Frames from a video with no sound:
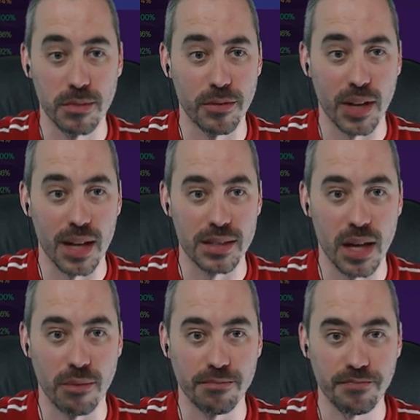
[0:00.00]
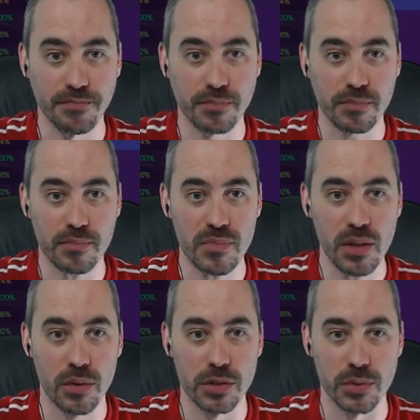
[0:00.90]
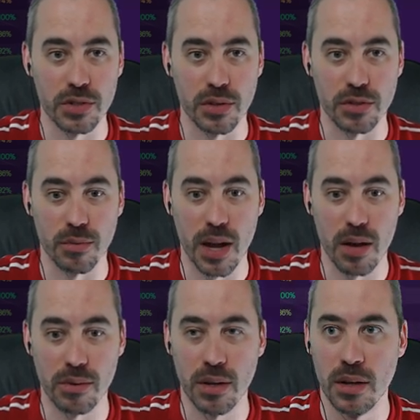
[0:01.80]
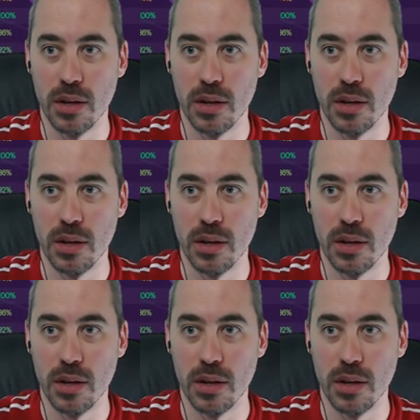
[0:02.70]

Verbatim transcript: If you can't tell, switch those around.